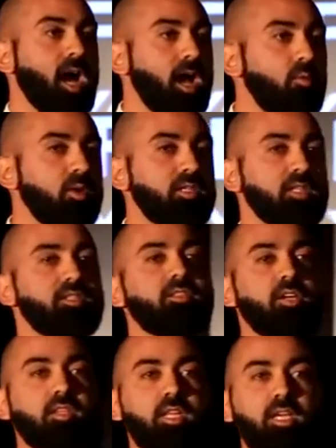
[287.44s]
I want us to
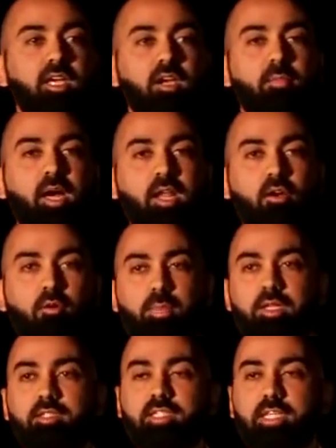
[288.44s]
start thinking about our
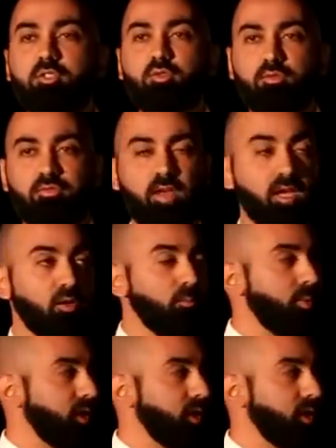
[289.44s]
ability to fail,